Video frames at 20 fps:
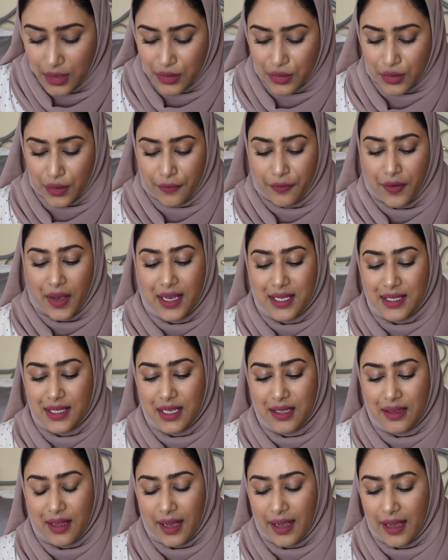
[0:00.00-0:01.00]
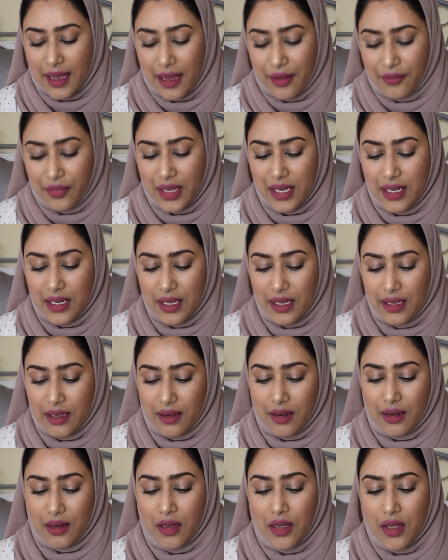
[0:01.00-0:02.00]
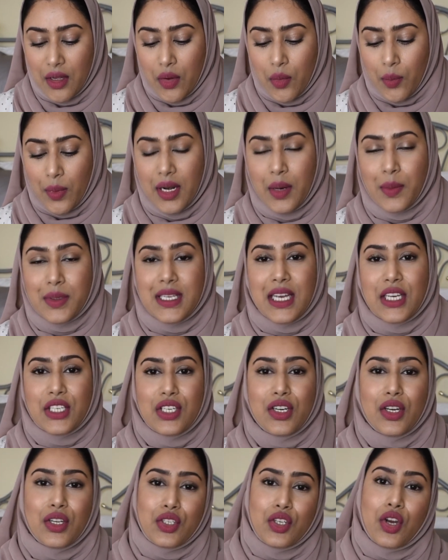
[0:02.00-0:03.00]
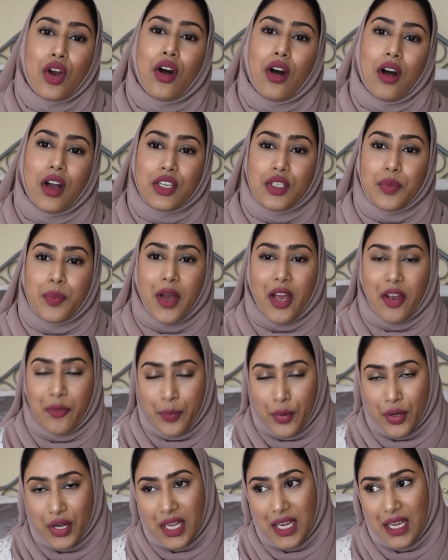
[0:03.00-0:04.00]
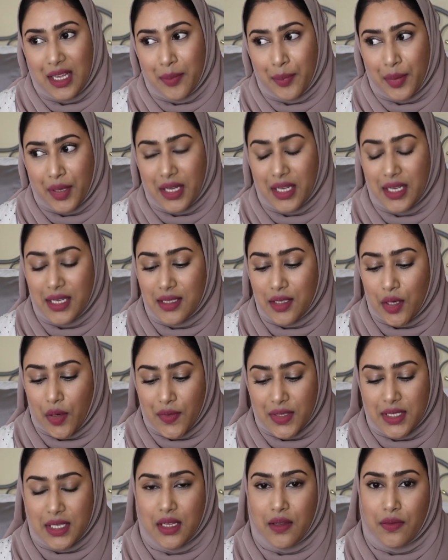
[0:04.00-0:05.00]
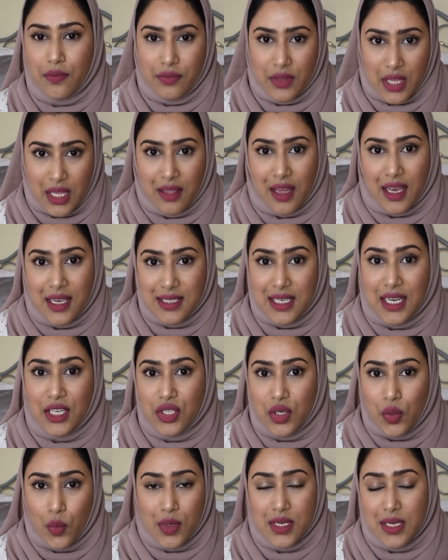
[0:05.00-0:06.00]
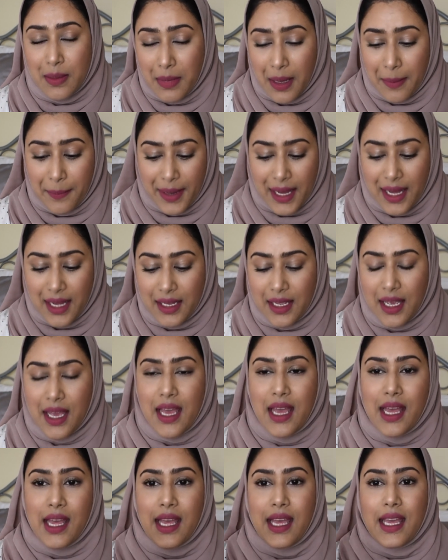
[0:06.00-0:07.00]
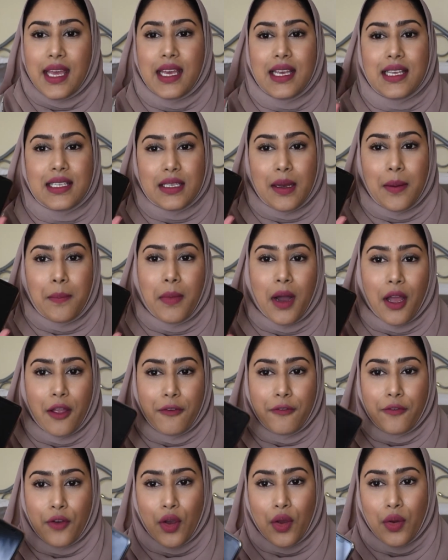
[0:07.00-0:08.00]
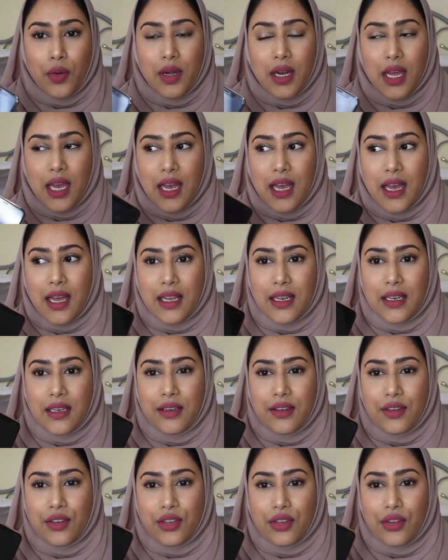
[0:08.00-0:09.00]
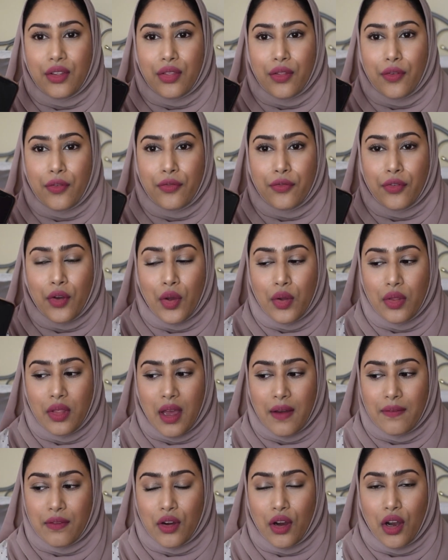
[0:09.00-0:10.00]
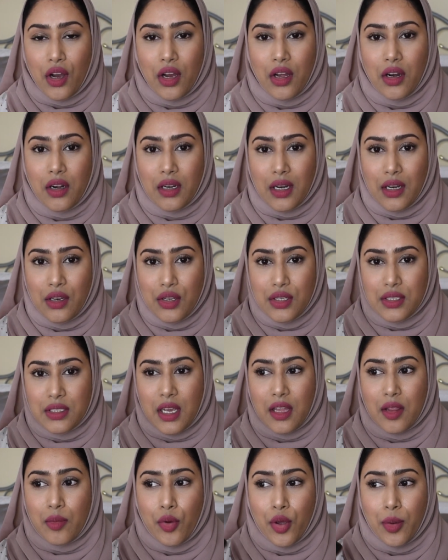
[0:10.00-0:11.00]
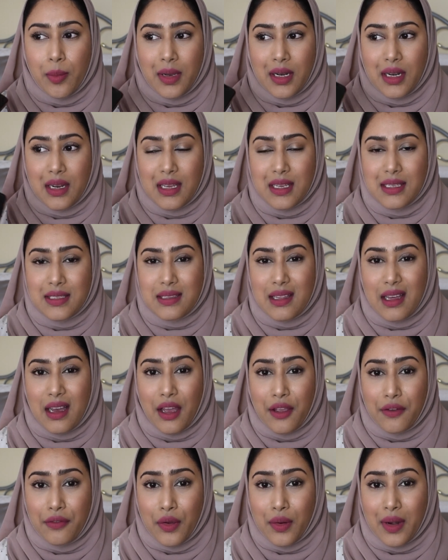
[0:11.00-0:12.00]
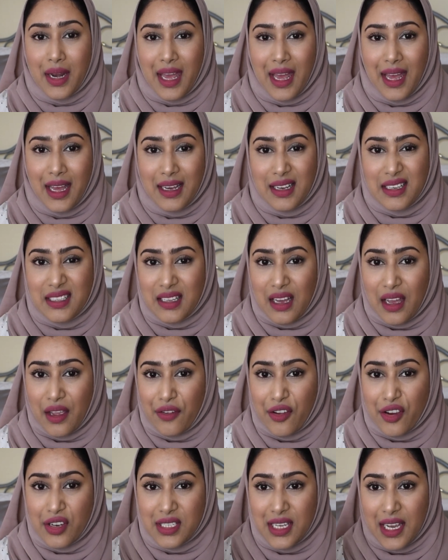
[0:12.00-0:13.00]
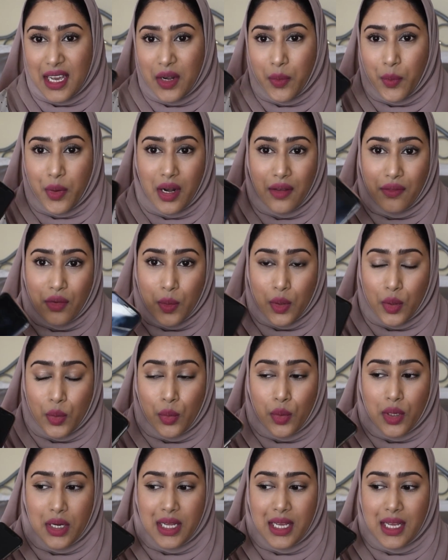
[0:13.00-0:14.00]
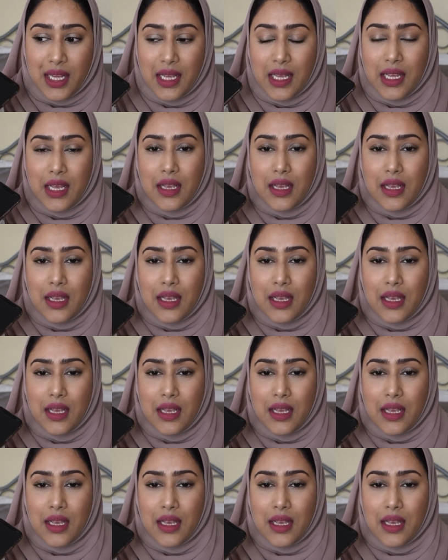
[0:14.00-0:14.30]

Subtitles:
So the first thing that I have in here, well, it was actually on charge, but I put it in because obviously the thing that is actually always in my bag is my phone, and the phone that I've got and using at the moment is the iPhone X iPhone 10, whatever you want to call it.